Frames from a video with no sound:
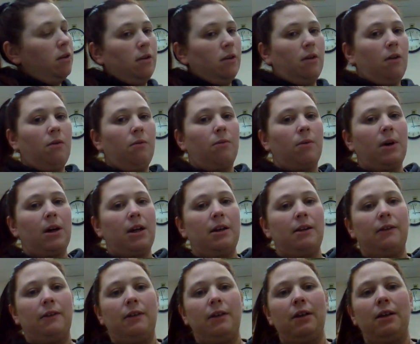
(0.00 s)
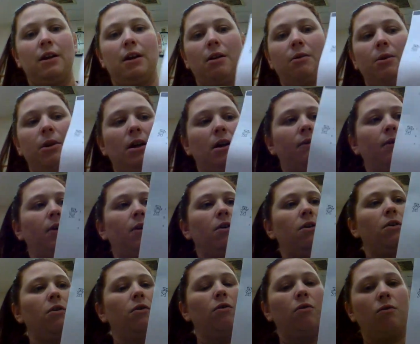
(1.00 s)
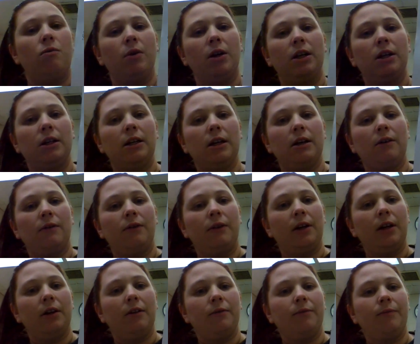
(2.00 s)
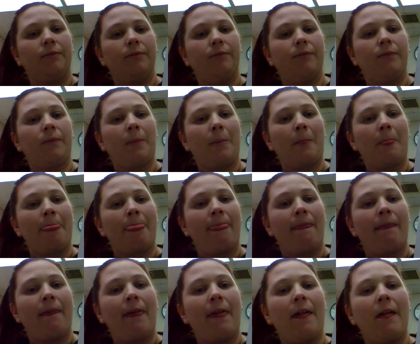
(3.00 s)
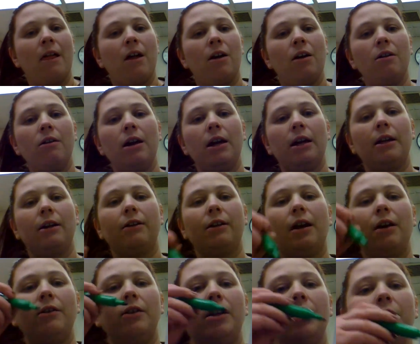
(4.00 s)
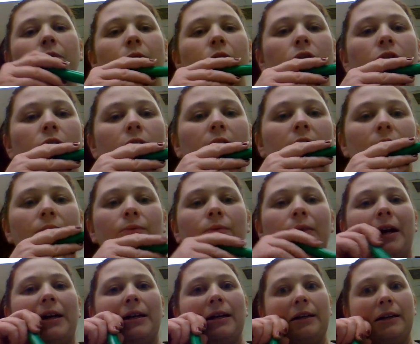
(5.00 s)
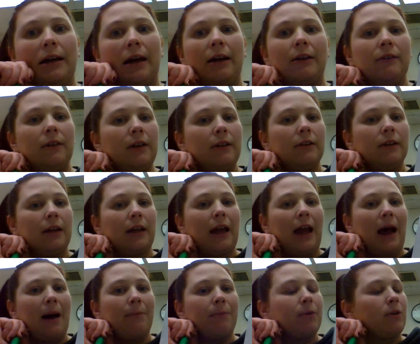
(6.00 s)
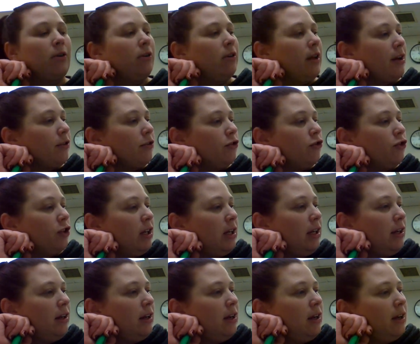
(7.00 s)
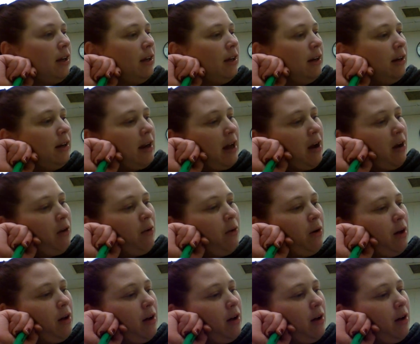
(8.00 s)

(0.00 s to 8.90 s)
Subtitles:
All right, see how we have our O written down there. All right, now down here we're looking at recognizing the capital letter G. Now,